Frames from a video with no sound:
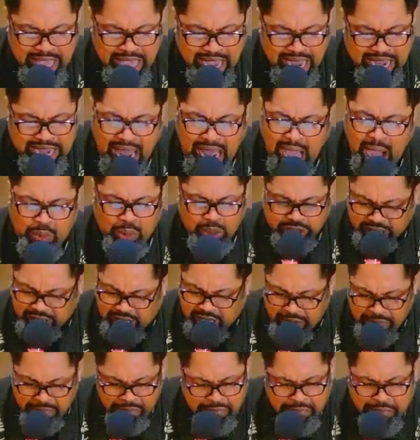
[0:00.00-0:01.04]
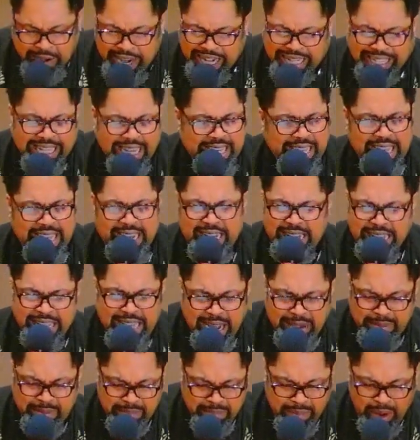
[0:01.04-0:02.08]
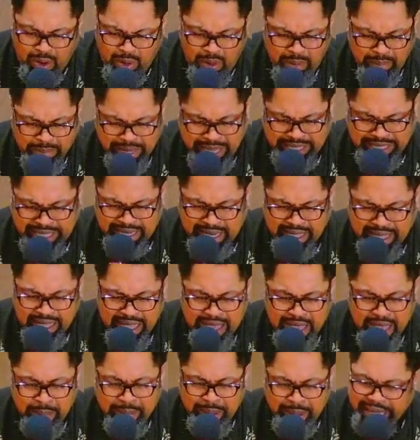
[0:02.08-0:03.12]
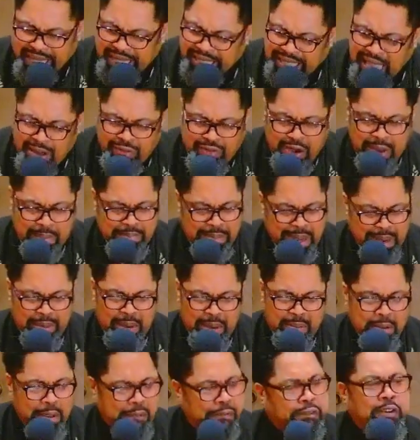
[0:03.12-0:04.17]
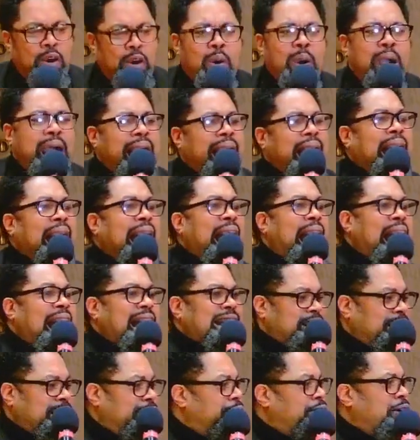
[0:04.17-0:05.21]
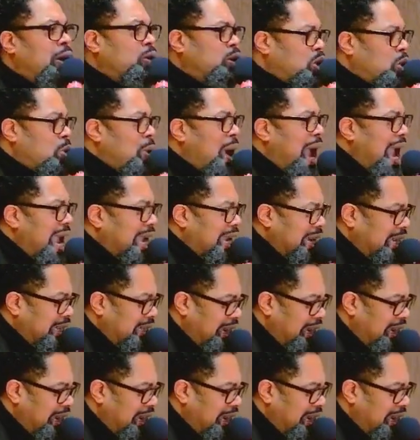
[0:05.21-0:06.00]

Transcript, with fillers: And I was convicted in that moment because I remember before I had the Volkswagen,